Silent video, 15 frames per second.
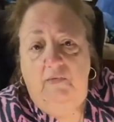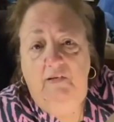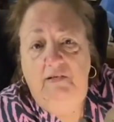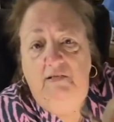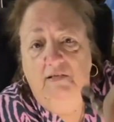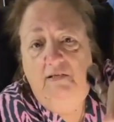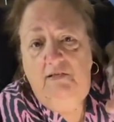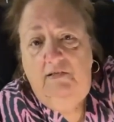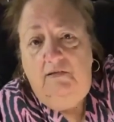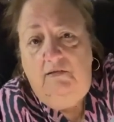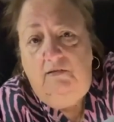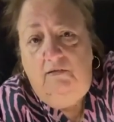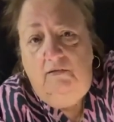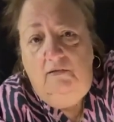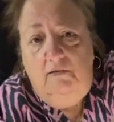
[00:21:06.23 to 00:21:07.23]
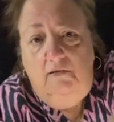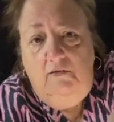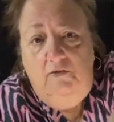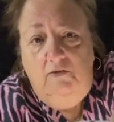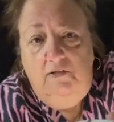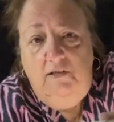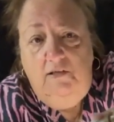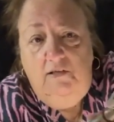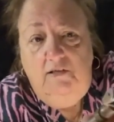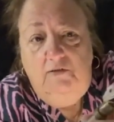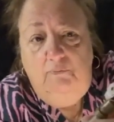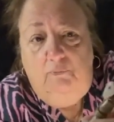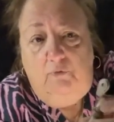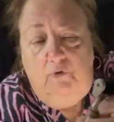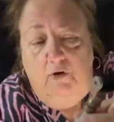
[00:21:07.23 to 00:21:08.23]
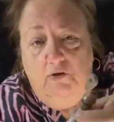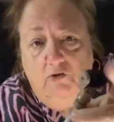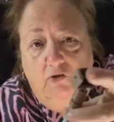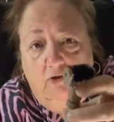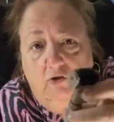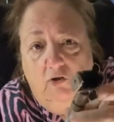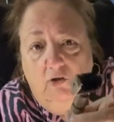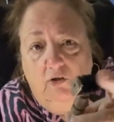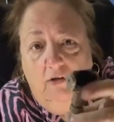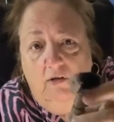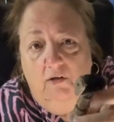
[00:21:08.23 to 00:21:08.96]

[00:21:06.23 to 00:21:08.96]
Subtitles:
this is, you see this brush?